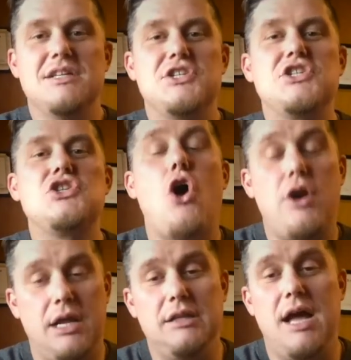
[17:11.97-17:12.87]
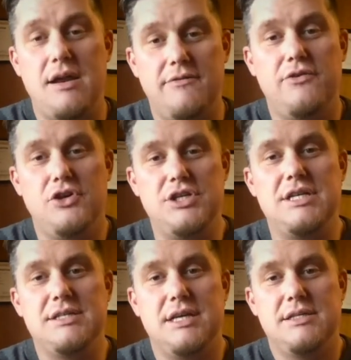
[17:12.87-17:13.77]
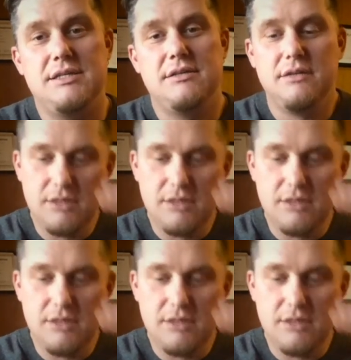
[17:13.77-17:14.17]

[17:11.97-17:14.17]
starting line for Jesus.